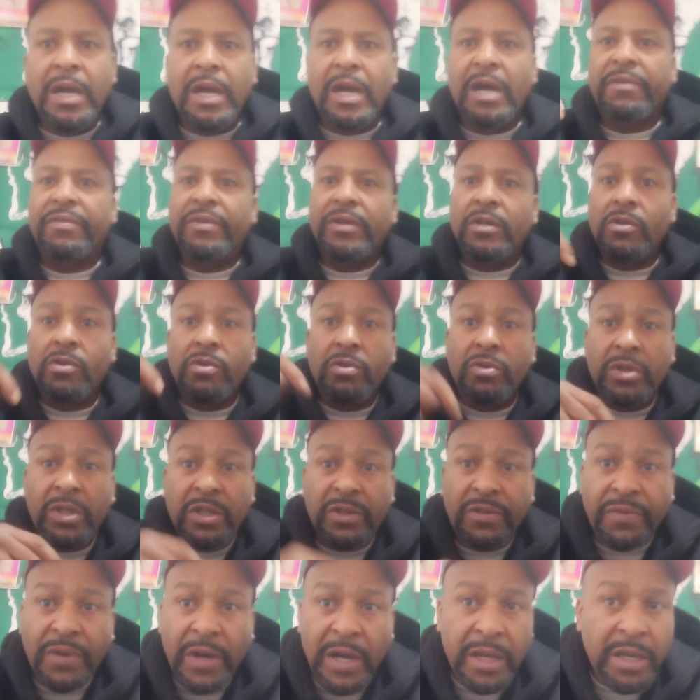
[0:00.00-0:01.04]
If he lose
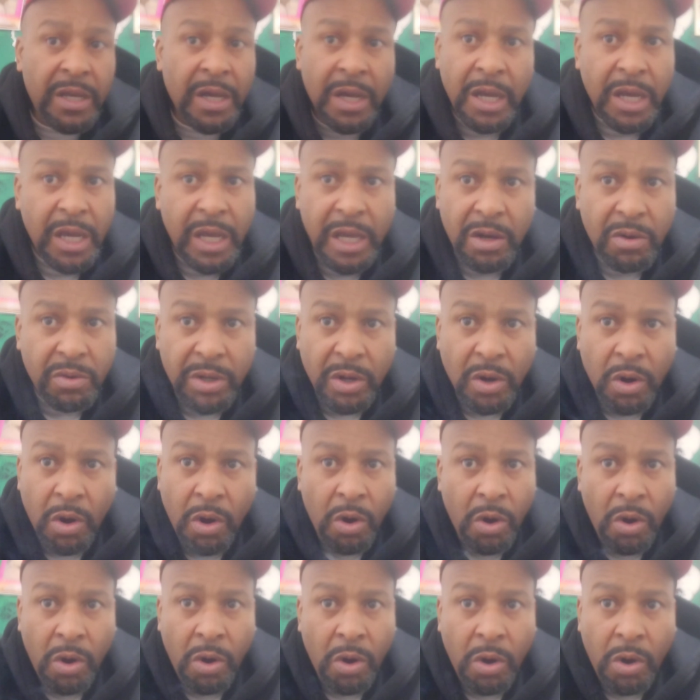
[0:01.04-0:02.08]
this fight, he gonna get
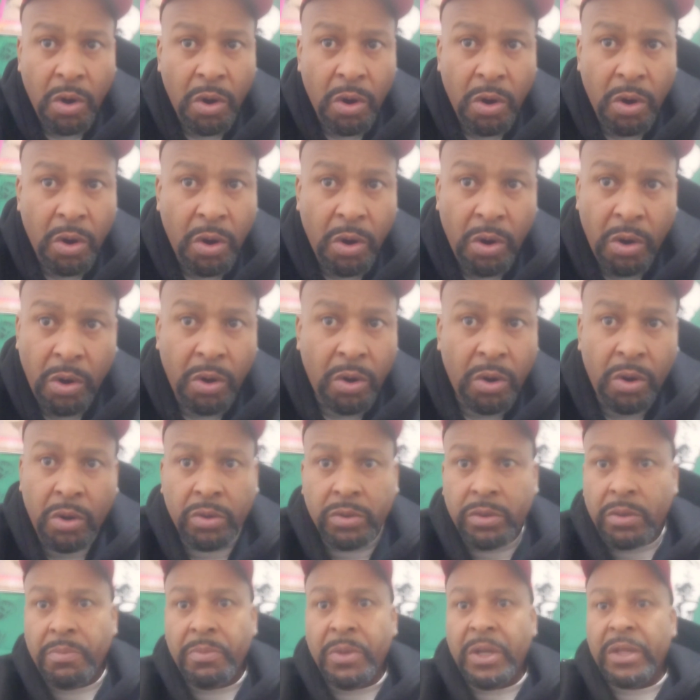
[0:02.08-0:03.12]

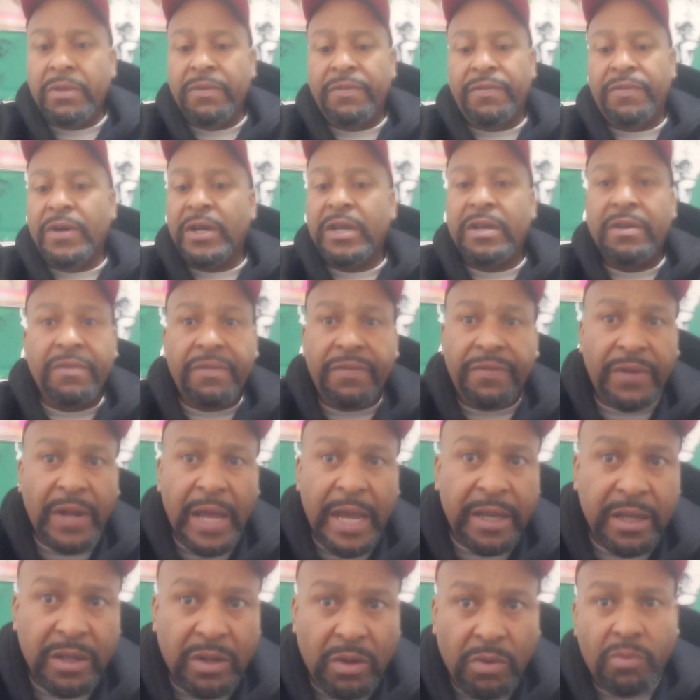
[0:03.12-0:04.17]
all the motherfucking
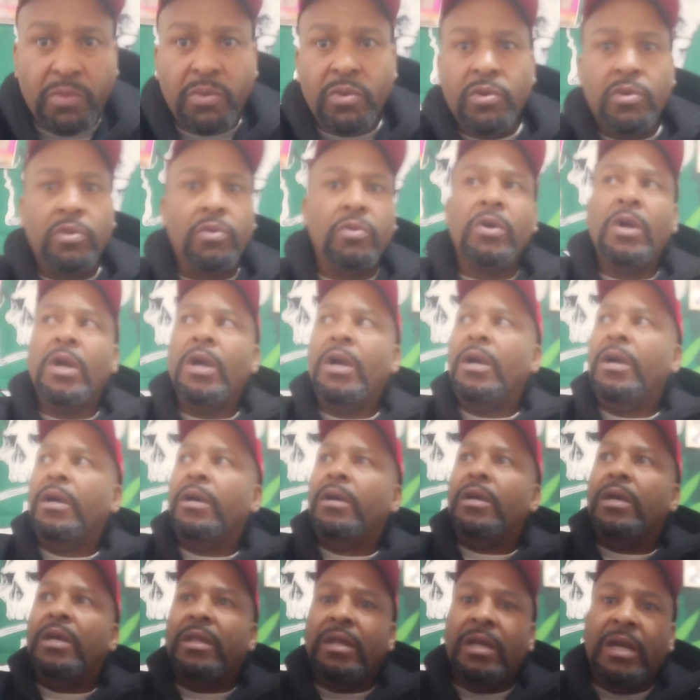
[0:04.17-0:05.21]
flack in the world.
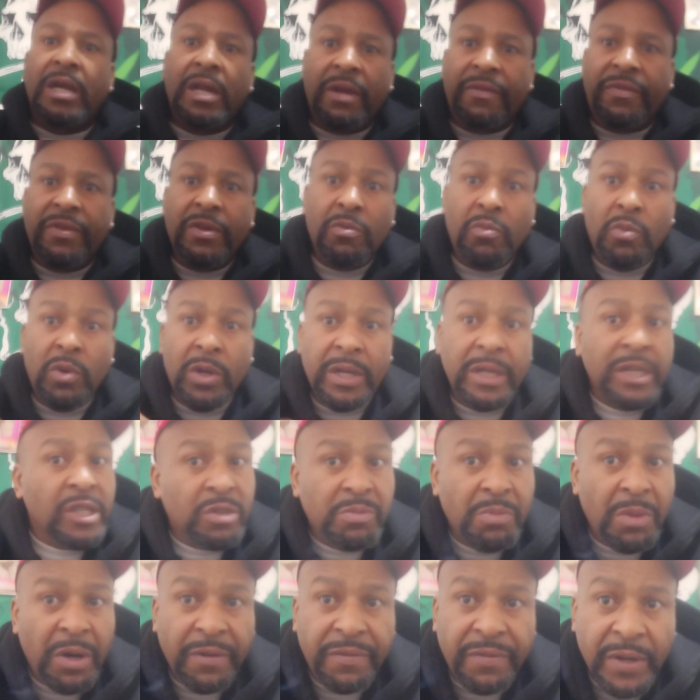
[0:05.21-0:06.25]
And then if he win this
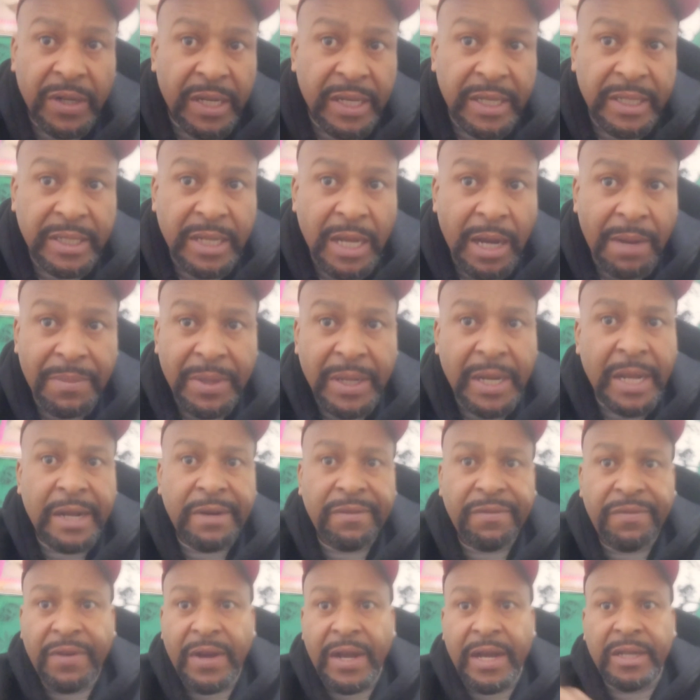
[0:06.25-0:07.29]
motherfucker in
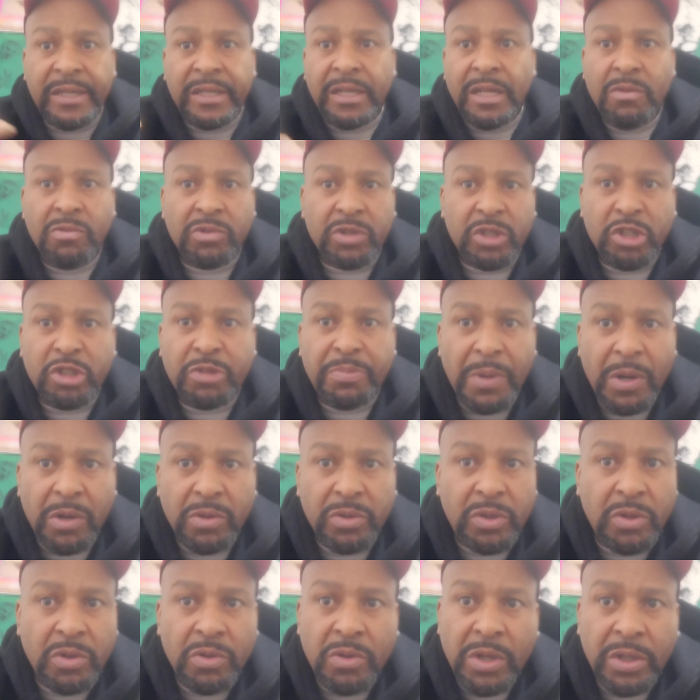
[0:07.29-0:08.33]
dominating fashion, he was
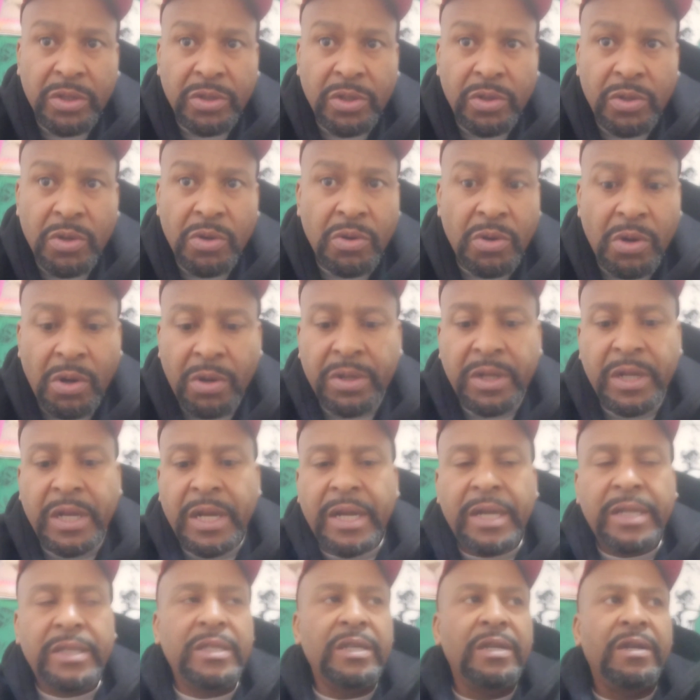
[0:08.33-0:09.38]
supposed to because the dude only
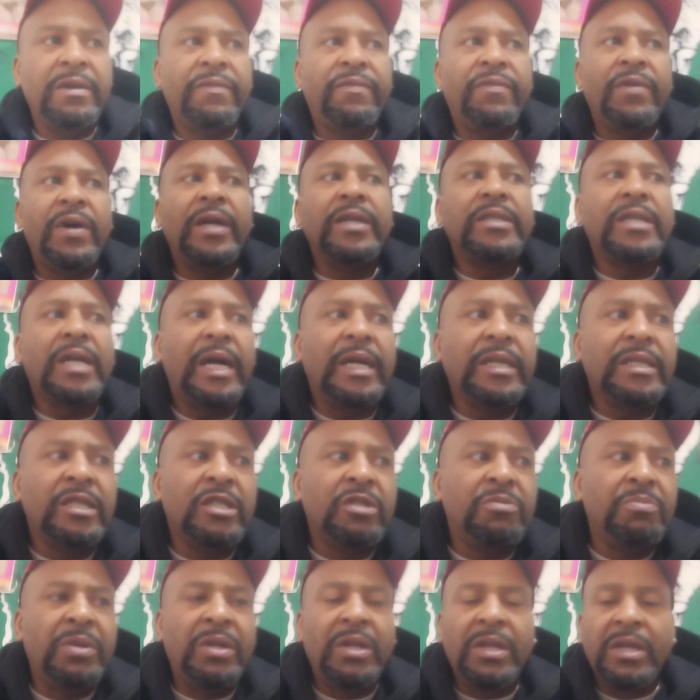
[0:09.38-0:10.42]
had 10 fights. I
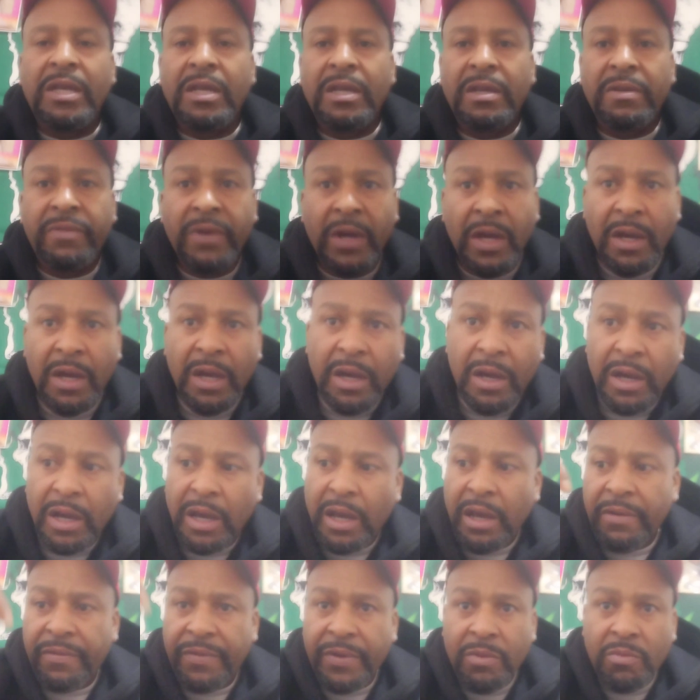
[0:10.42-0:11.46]
just believe
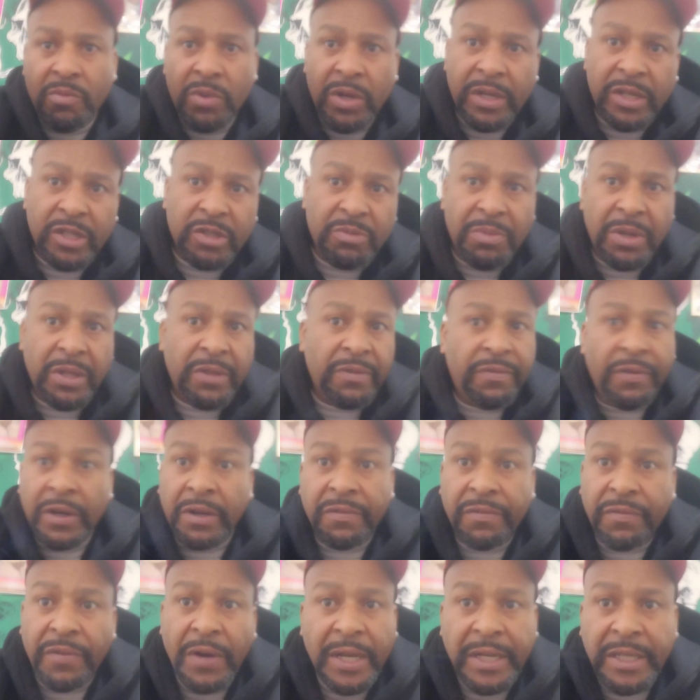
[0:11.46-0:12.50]
if he win this
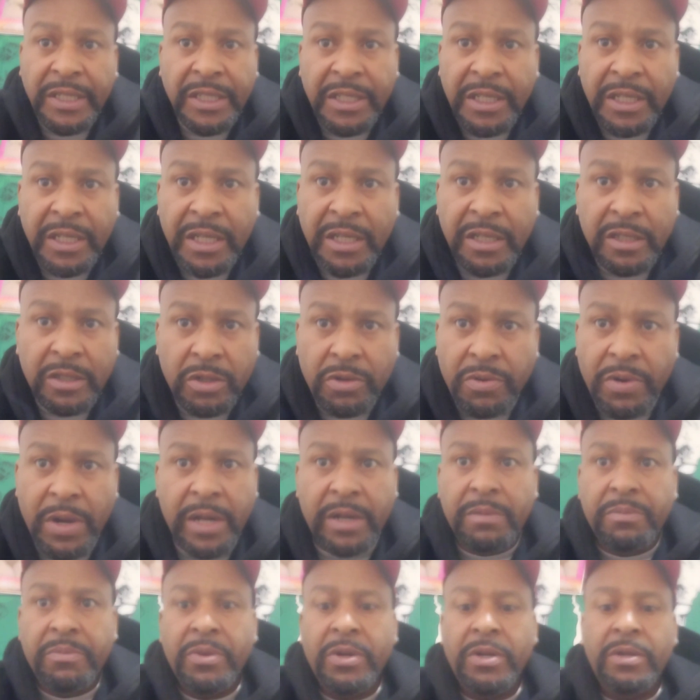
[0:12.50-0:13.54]
motherfucking fight, he should get his
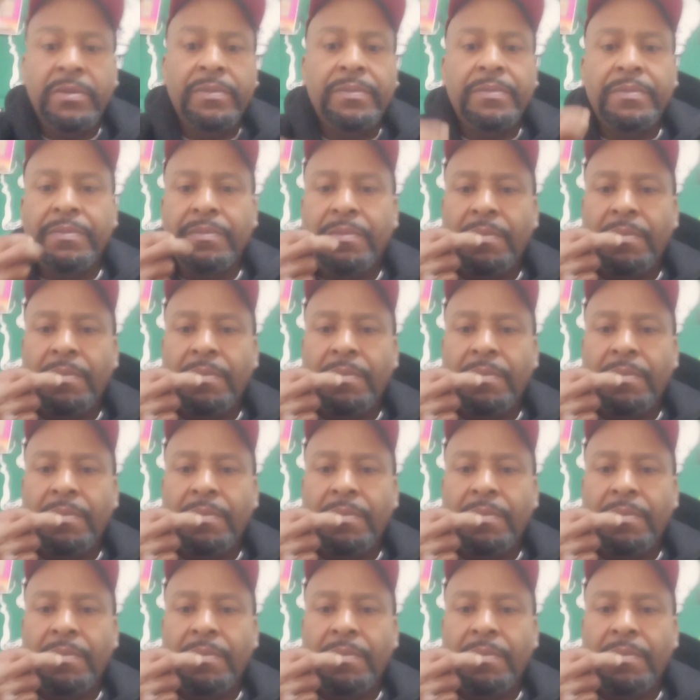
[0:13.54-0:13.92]
credit, bruh.